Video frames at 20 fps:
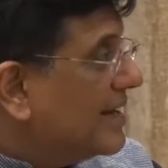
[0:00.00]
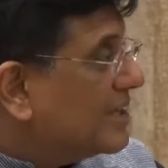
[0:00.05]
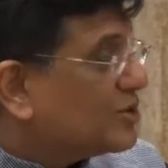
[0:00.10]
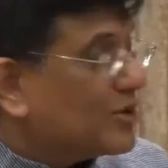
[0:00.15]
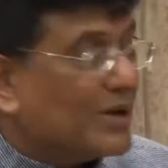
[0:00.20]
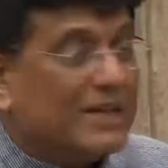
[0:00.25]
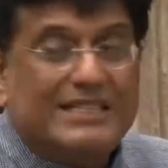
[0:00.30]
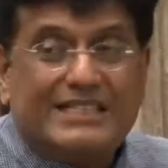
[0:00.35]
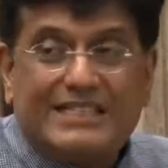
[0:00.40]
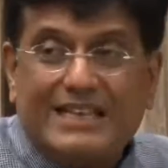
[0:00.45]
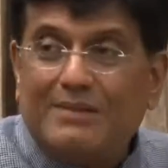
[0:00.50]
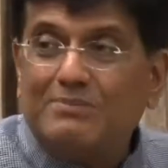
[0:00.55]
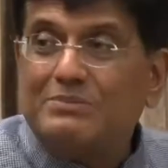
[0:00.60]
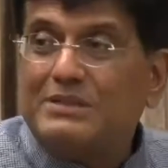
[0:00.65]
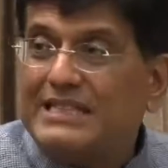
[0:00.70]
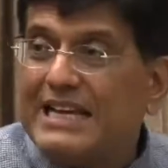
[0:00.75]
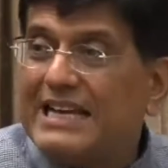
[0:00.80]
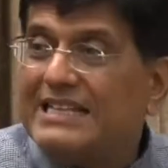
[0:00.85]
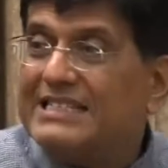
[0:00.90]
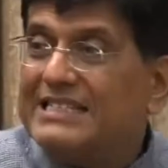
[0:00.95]
So in some
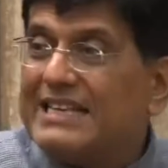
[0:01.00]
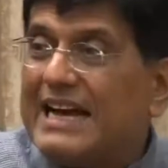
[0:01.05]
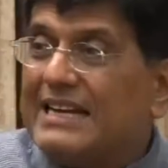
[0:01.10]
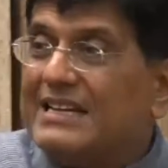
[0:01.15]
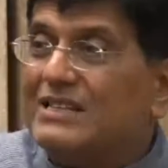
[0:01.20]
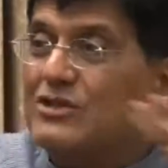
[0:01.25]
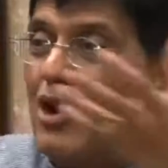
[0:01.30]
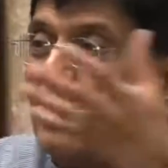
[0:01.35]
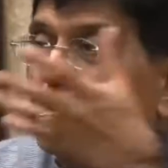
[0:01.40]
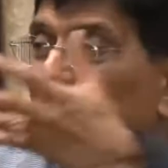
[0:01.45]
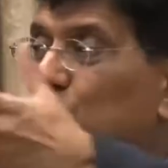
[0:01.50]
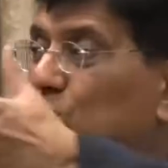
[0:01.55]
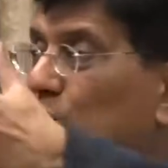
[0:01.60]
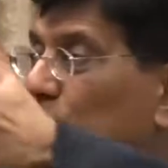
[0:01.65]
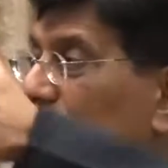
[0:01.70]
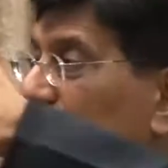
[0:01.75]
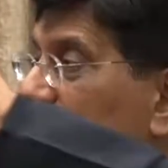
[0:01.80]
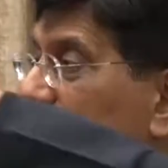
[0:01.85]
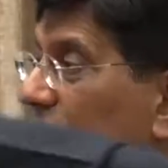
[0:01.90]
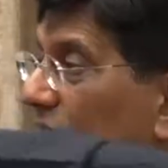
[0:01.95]
sense, that is also
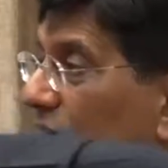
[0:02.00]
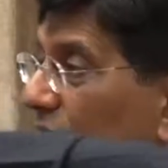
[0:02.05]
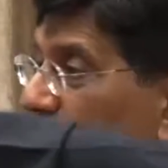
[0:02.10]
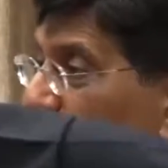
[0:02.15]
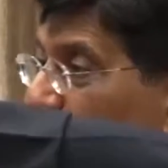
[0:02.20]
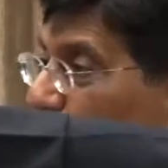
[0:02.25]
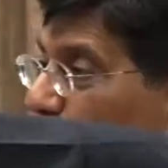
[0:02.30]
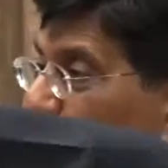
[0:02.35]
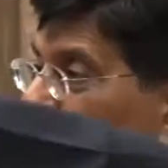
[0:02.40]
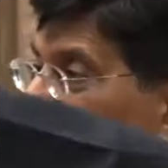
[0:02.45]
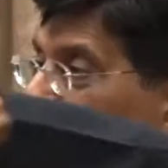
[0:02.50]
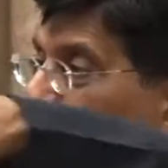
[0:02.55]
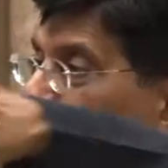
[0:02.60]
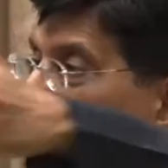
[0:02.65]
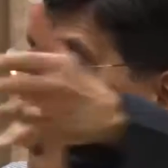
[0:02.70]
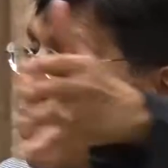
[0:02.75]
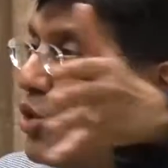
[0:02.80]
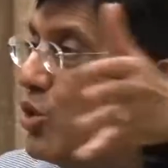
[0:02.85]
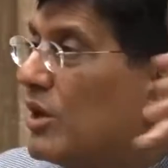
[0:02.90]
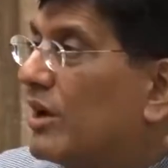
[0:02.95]
the service which will
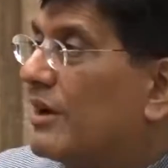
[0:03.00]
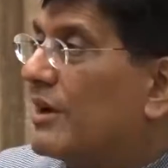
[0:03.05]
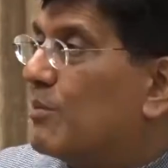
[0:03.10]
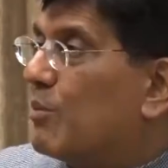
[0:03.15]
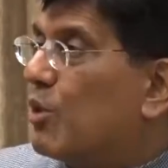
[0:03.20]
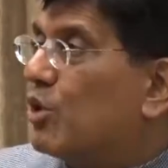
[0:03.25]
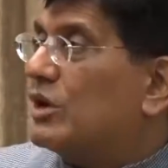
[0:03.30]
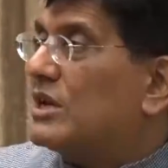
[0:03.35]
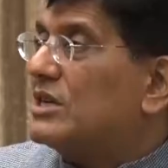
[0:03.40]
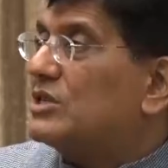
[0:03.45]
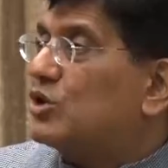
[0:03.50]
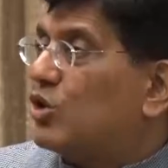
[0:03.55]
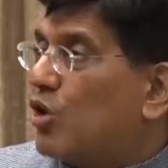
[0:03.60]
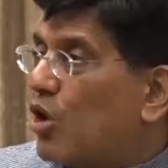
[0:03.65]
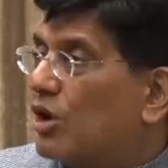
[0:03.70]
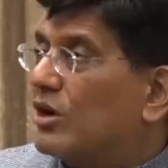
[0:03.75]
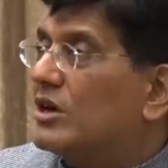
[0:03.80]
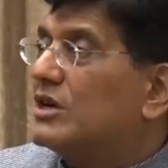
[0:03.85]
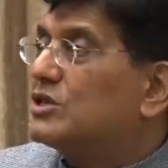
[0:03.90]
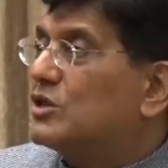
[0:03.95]
go to the remotest
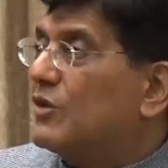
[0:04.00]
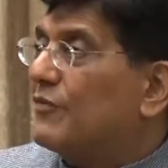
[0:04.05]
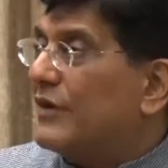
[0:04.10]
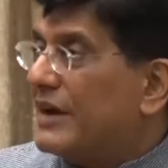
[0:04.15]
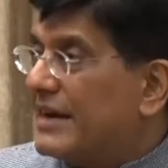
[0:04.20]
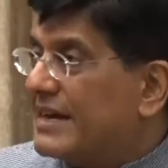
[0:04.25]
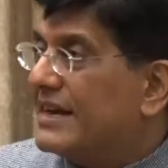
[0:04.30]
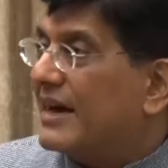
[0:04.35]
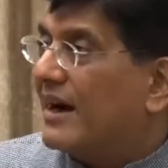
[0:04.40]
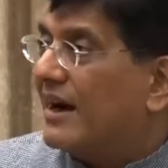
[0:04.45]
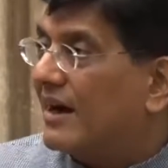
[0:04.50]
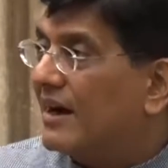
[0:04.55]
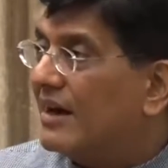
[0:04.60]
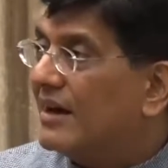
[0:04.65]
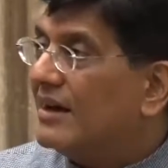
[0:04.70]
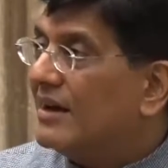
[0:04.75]
corners of India,